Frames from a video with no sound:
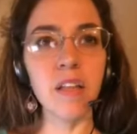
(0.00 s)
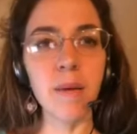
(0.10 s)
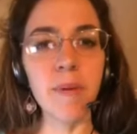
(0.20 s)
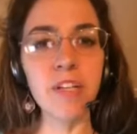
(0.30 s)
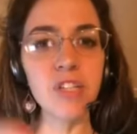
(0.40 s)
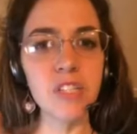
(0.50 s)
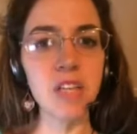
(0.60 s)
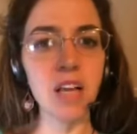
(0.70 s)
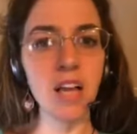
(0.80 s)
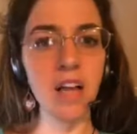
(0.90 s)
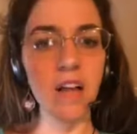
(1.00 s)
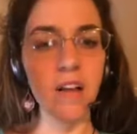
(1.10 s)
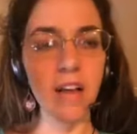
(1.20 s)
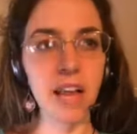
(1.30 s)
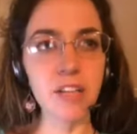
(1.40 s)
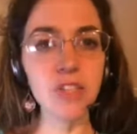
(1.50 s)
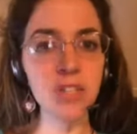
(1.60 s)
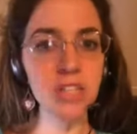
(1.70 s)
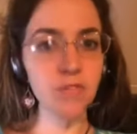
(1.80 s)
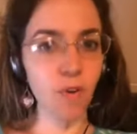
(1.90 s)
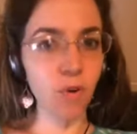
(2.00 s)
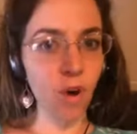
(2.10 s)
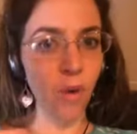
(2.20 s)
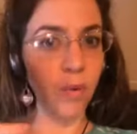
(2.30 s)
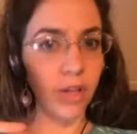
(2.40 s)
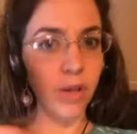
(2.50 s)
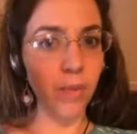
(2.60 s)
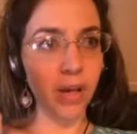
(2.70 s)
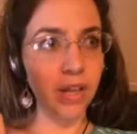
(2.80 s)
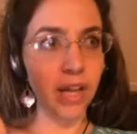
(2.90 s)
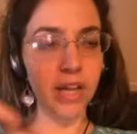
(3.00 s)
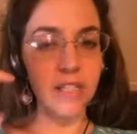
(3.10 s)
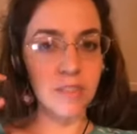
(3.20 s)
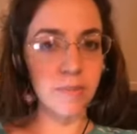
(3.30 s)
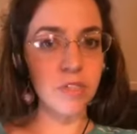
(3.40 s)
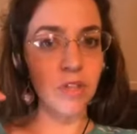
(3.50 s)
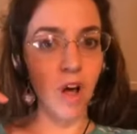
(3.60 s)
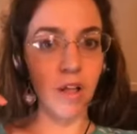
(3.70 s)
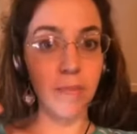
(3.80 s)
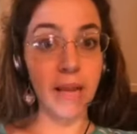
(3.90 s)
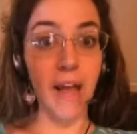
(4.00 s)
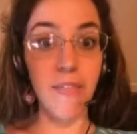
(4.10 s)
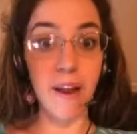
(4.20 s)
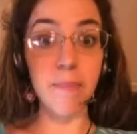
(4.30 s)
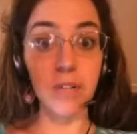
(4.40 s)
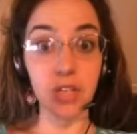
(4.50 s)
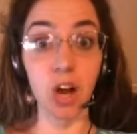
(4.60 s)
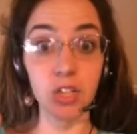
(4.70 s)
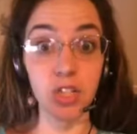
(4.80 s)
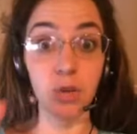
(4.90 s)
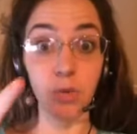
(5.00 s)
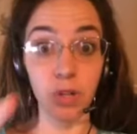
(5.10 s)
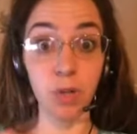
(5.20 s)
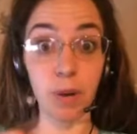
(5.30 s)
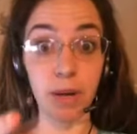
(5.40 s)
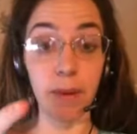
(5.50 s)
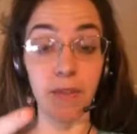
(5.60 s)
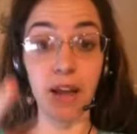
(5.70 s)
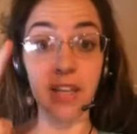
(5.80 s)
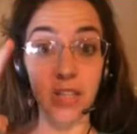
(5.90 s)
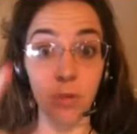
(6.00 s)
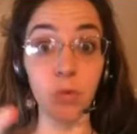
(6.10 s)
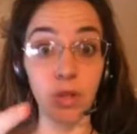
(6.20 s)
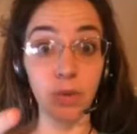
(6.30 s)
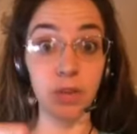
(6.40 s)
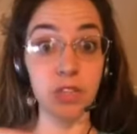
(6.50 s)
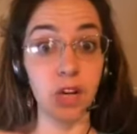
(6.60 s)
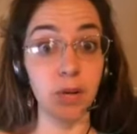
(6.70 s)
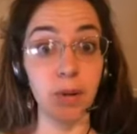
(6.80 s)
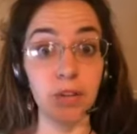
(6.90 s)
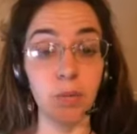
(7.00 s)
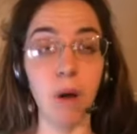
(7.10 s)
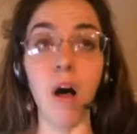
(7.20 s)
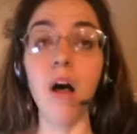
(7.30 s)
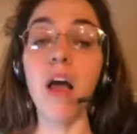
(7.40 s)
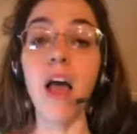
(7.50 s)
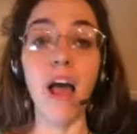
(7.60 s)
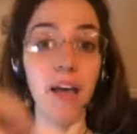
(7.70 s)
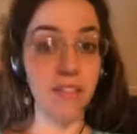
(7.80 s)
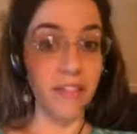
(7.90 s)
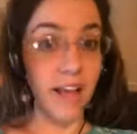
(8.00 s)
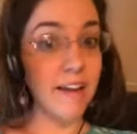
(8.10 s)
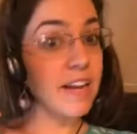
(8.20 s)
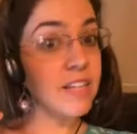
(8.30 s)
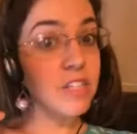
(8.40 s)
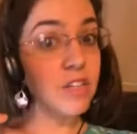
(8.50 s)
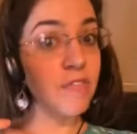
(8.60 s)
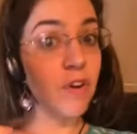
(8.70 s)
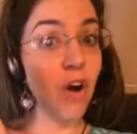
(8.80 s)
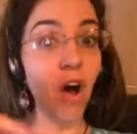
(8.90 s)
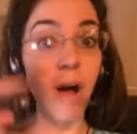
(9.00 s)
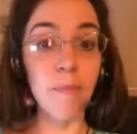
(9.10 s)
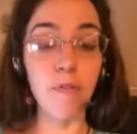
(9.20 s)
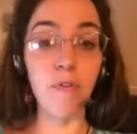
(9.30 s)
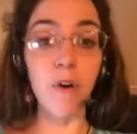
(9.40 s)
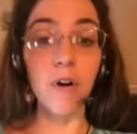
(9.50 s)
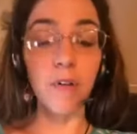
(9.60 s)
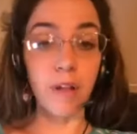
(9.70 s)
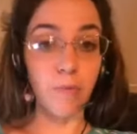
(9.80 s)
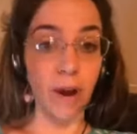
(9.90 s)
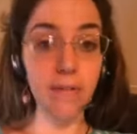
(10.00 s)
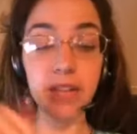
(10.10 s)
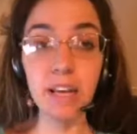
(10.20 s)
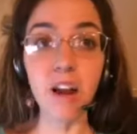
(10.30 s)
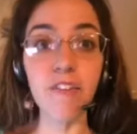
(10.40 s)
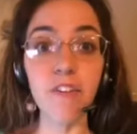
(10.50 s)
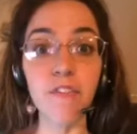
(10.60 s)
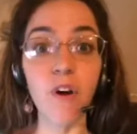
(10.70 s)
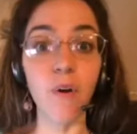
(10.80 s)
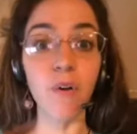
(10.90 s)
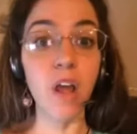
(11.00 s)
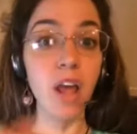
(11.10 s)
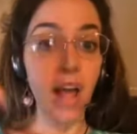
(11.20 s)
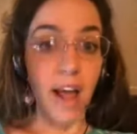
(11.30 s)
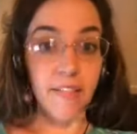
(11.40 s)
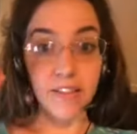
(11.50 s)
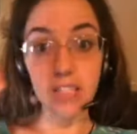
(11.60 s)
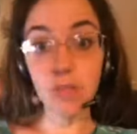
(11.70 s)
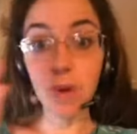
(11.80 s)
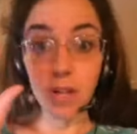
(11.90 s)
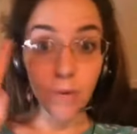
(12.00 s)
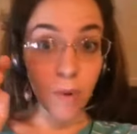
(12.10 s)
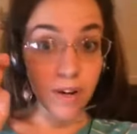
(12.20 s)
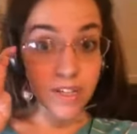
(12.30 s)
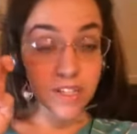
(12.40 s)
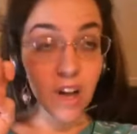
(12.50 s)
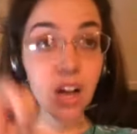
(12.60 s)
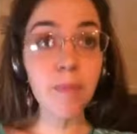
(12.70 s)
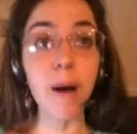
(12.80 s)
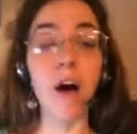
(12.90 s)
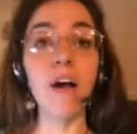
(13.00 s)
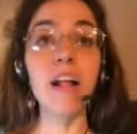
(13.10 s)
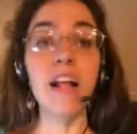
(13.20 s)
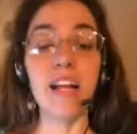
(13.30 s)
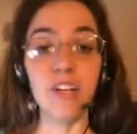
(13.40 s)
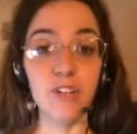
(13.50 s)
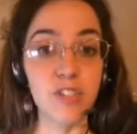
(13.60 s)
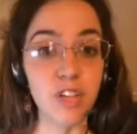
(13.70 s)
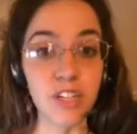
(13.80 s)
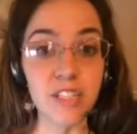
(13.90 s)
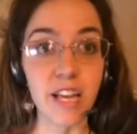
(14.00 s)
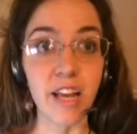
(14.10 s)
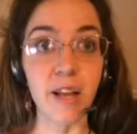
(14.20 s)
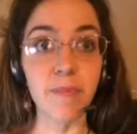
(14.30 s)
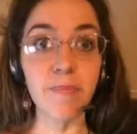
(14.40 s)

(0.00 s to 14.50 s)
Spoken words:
just answer this phone call really quickly because someone's calling me, and then I'm going to talk to you really quick about that because I really want to talk about the well. And then they had to answer their phone call, and before, like right when they get off their phone, and this is what you wanted to talk about, you start saying,